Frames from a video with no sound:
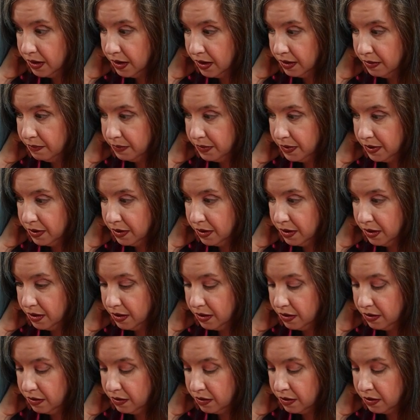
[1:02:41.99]
I'm
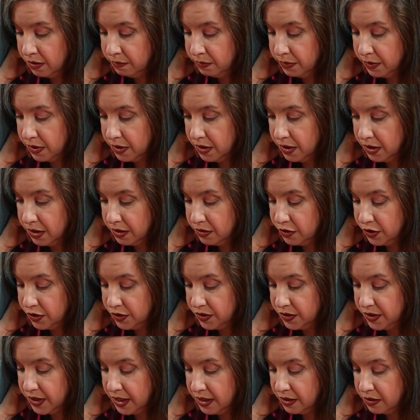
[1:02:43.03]
gonna I'm gonna
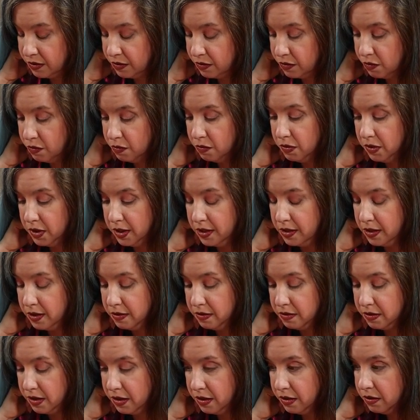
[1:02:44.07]
just take a coin, I
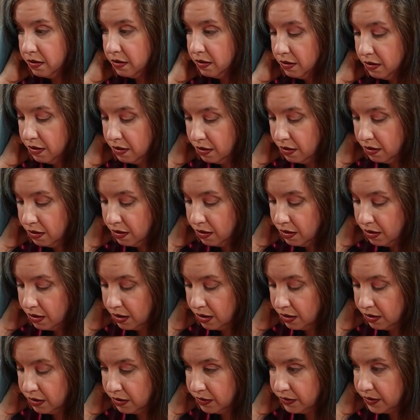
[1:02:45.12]
think,
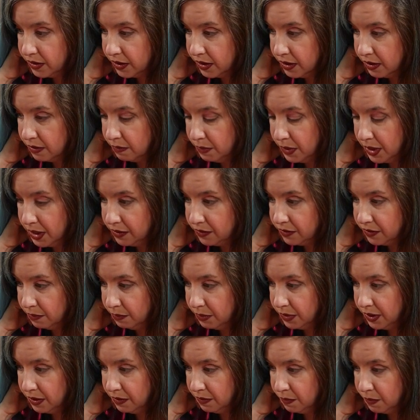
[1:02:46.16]
unless I can make
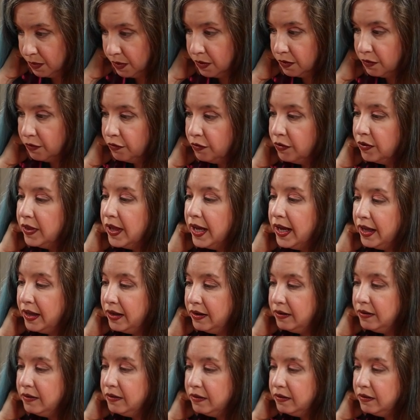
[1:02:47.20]
something work for
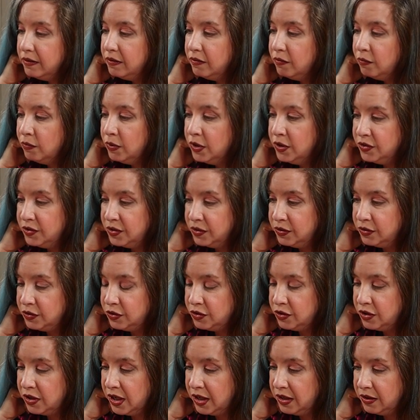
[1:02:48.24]
that
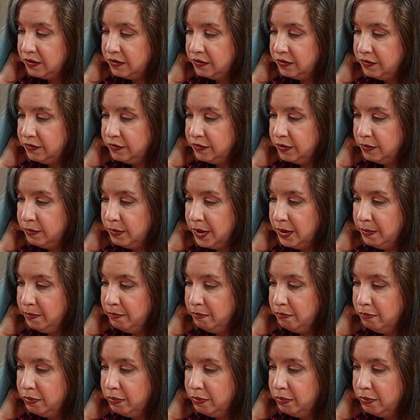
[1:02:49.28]
research track for my